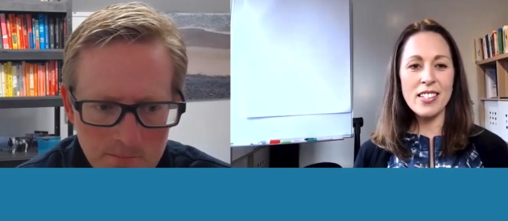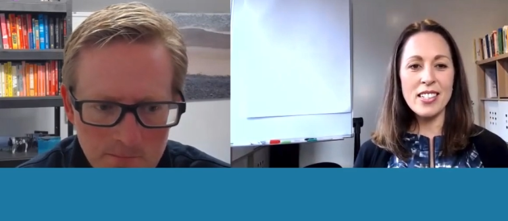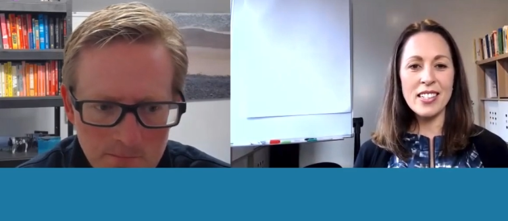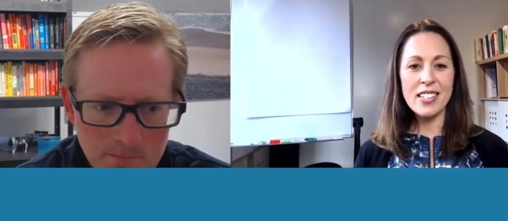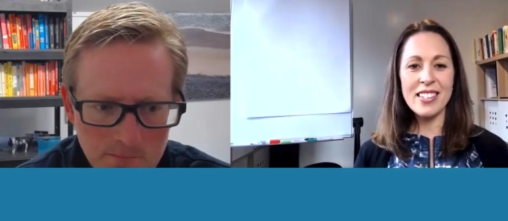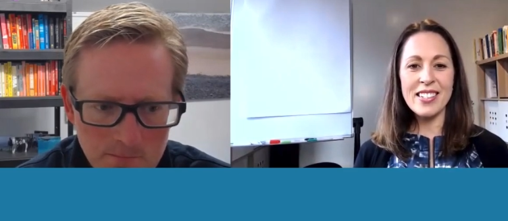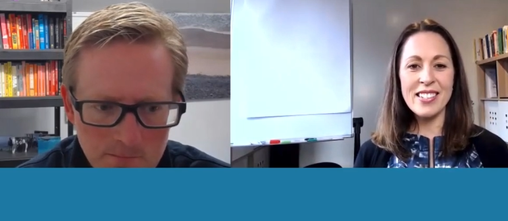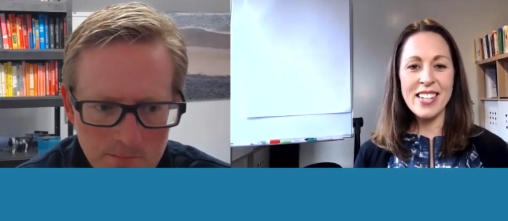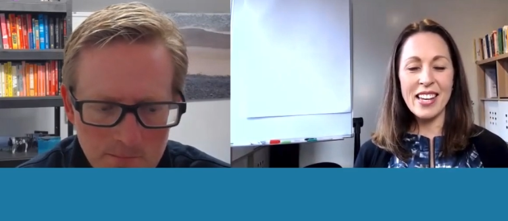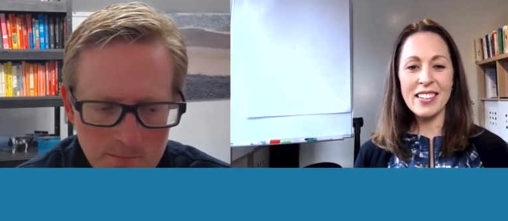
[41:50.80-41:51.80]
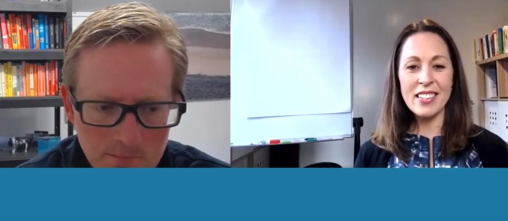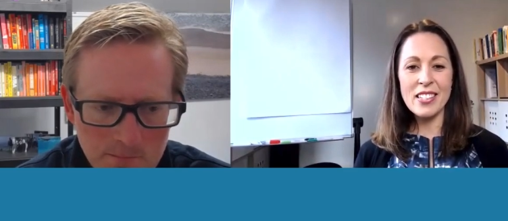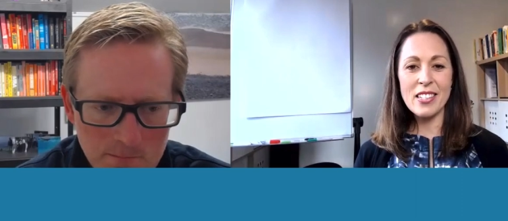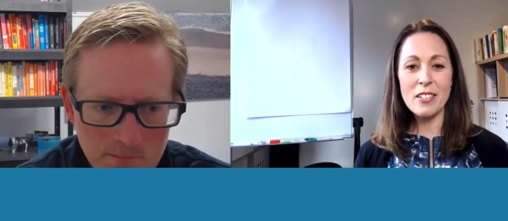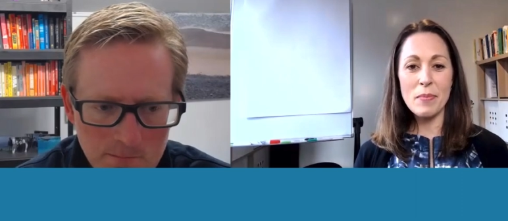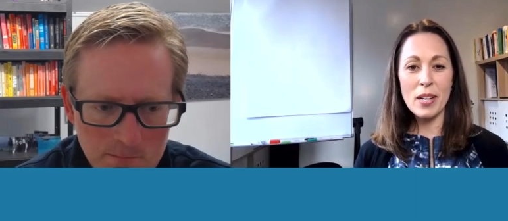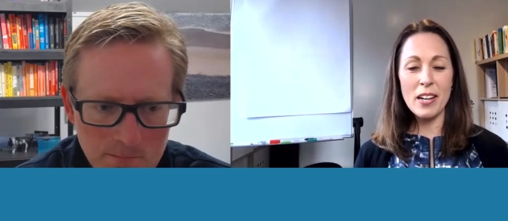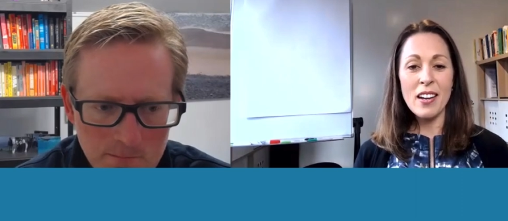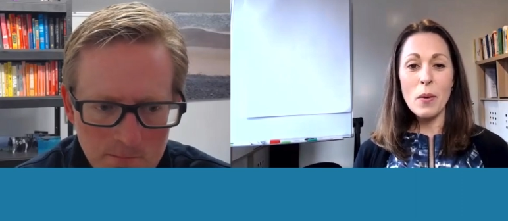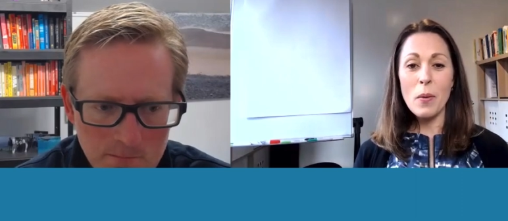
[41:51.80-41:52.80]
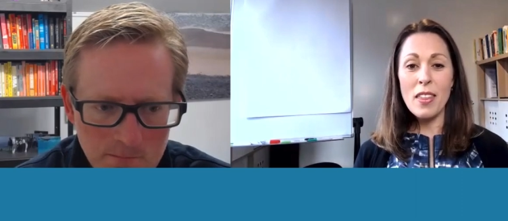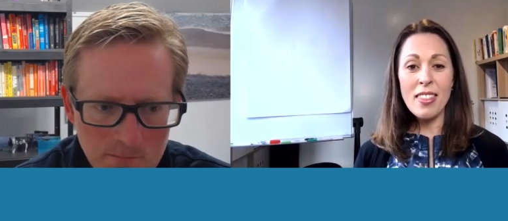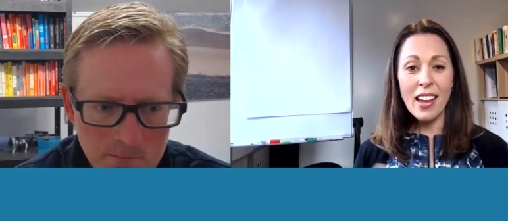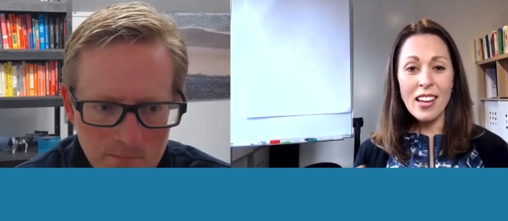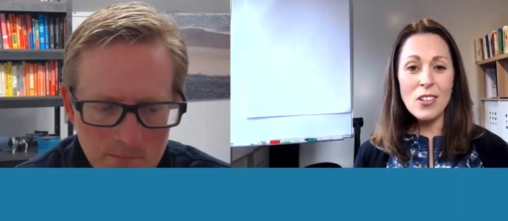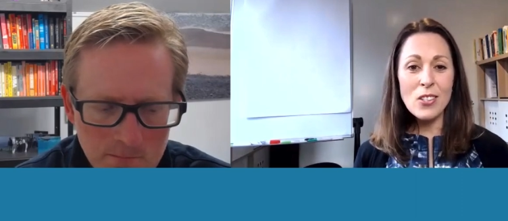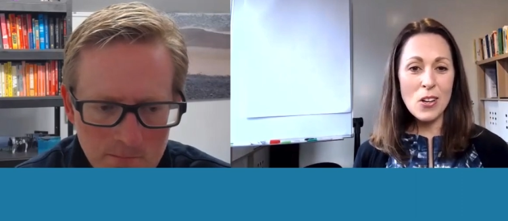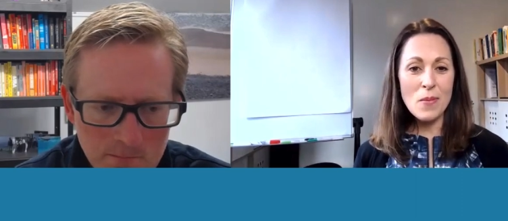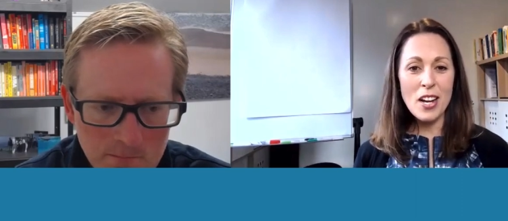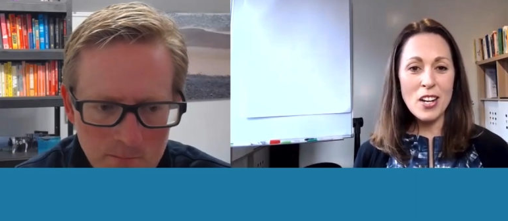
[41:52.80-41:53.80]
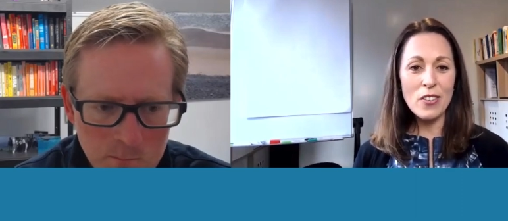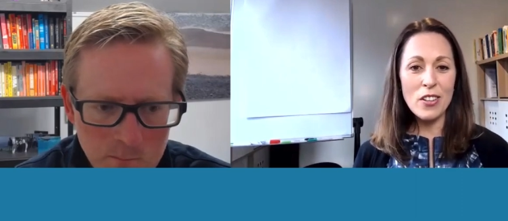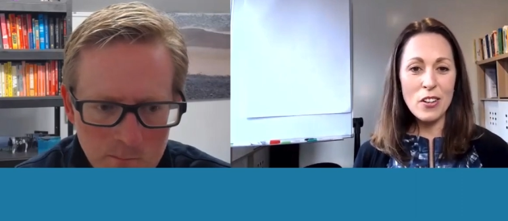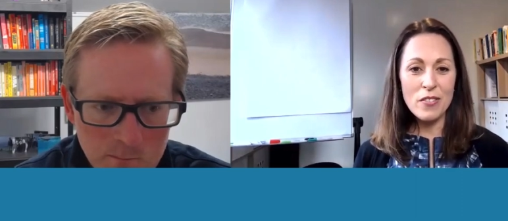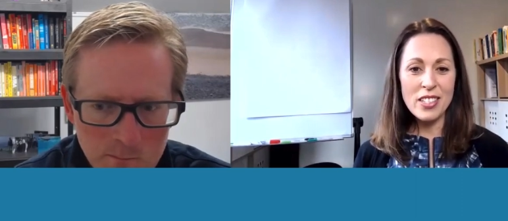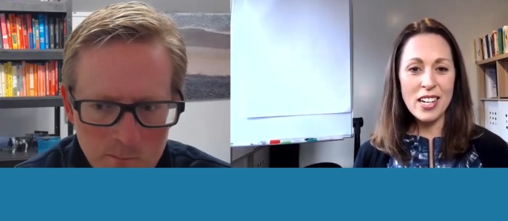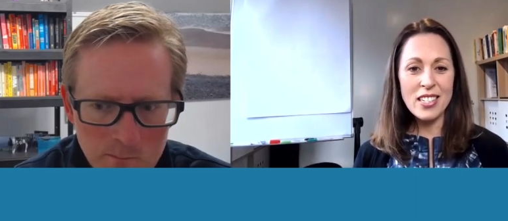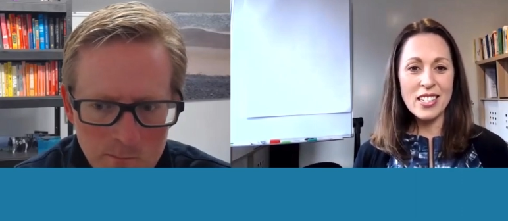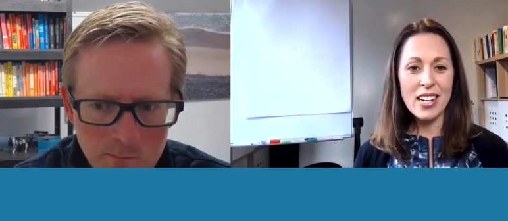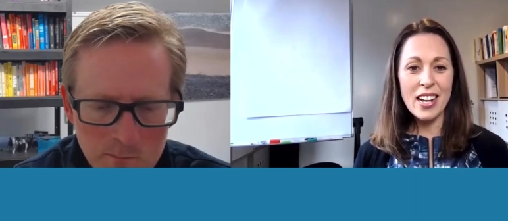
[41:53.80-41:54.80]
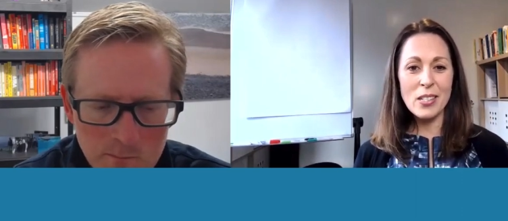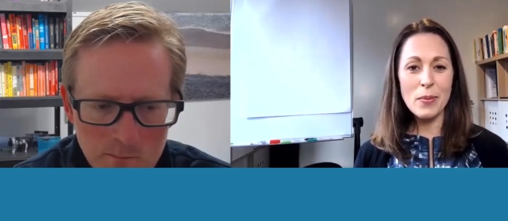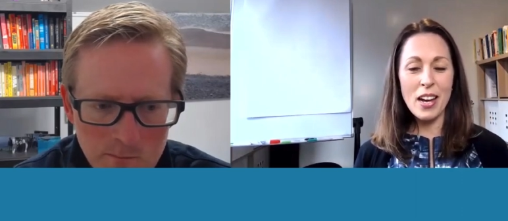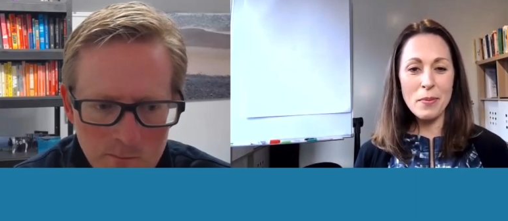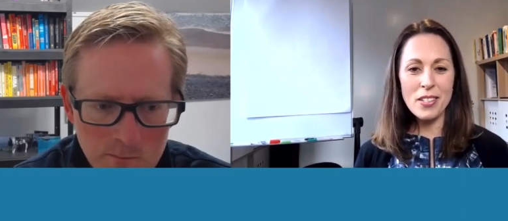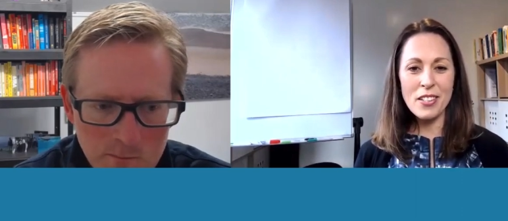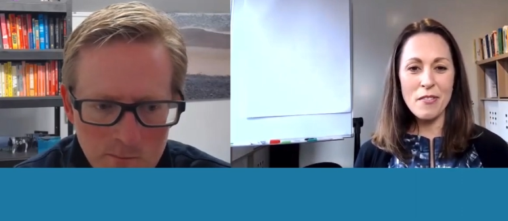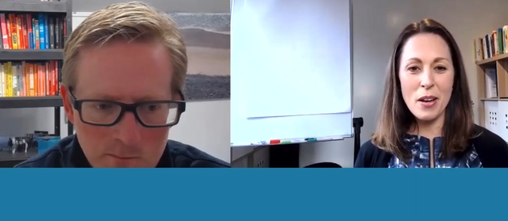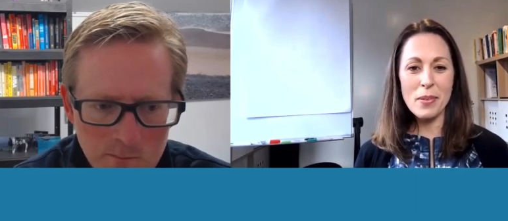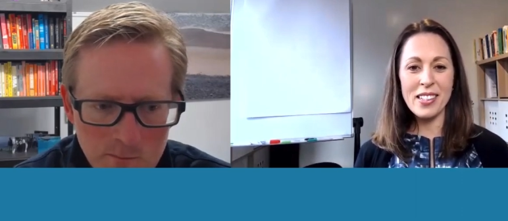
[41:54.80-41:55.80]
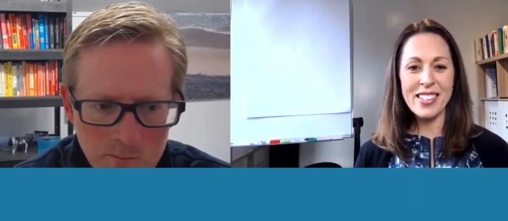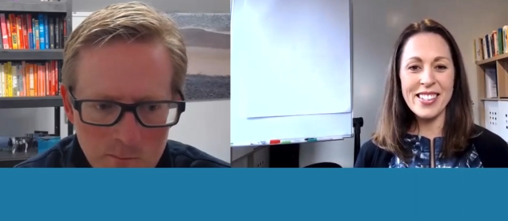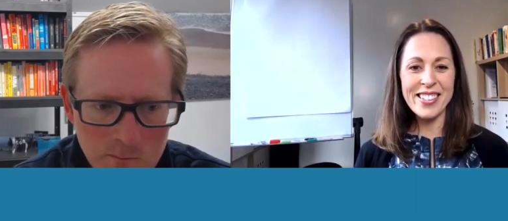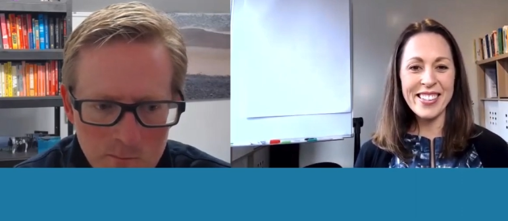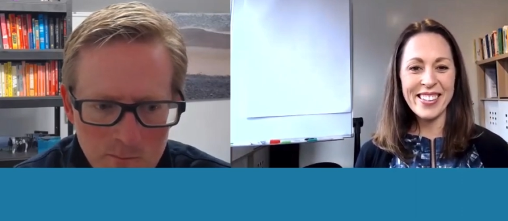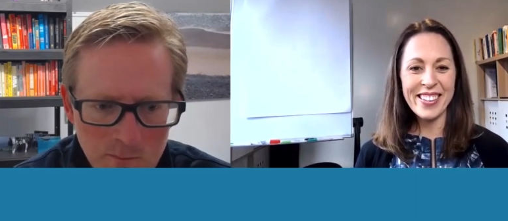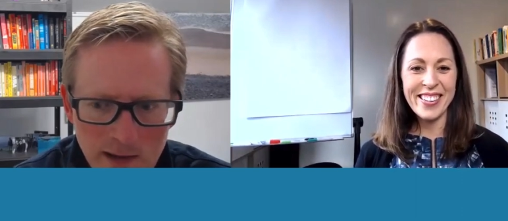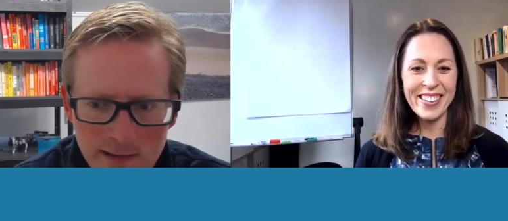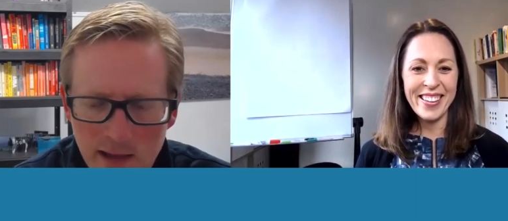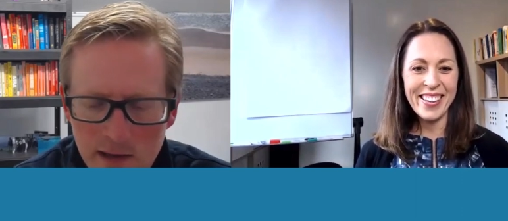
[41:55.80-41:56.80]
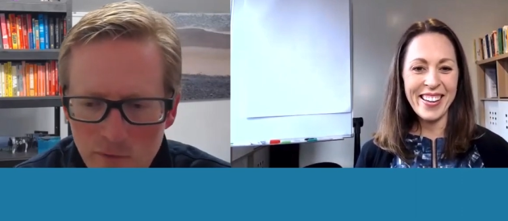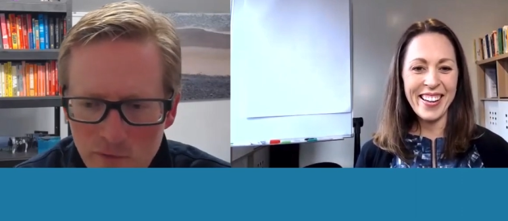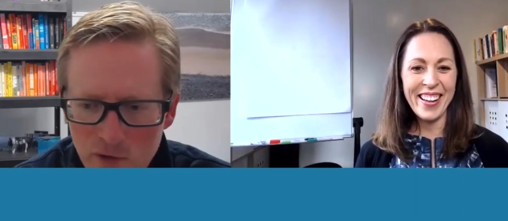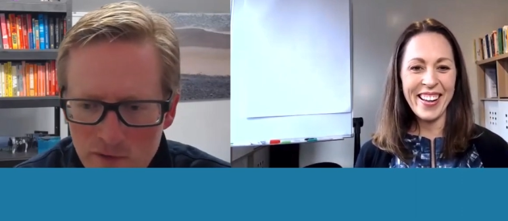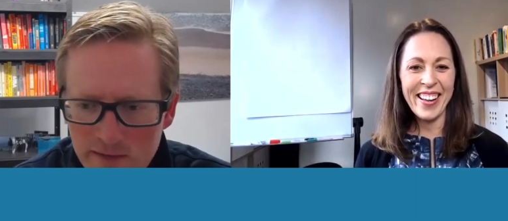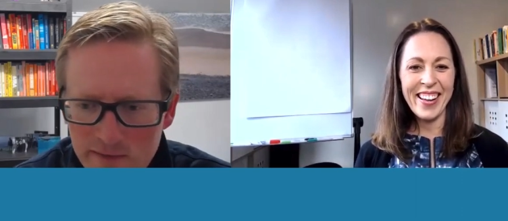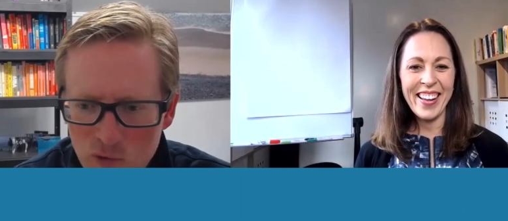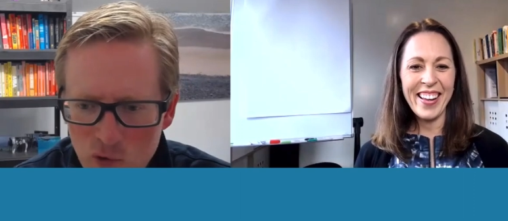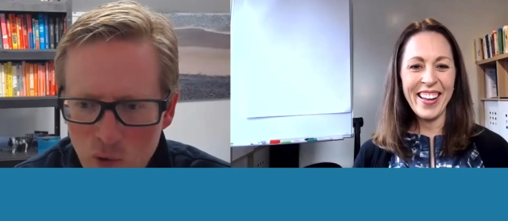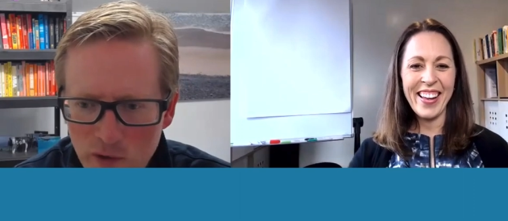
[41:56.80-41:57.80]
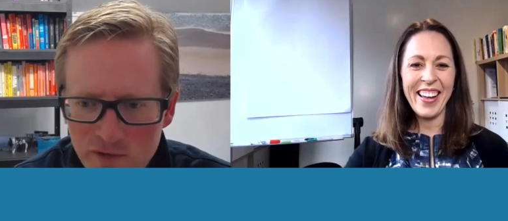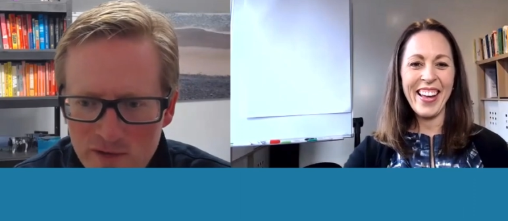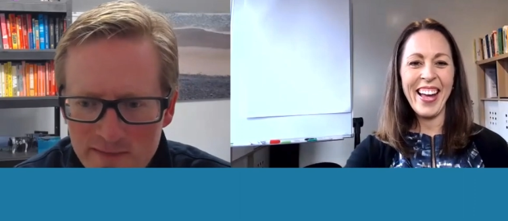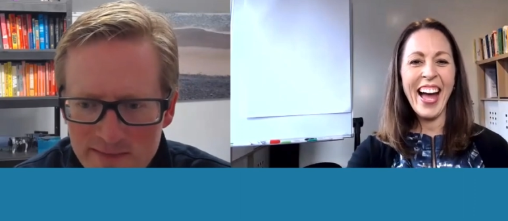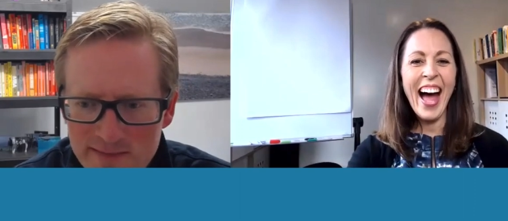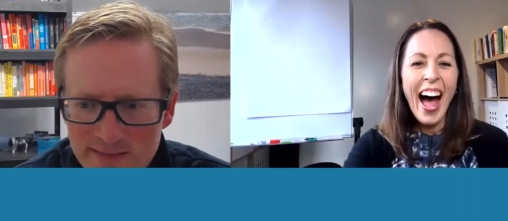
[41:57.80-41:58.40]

Speaker 1: to take a listen but i want to thank you so much for the conversation today it's been absolutely fabulous
Speaker 2: thank you for asking some good questions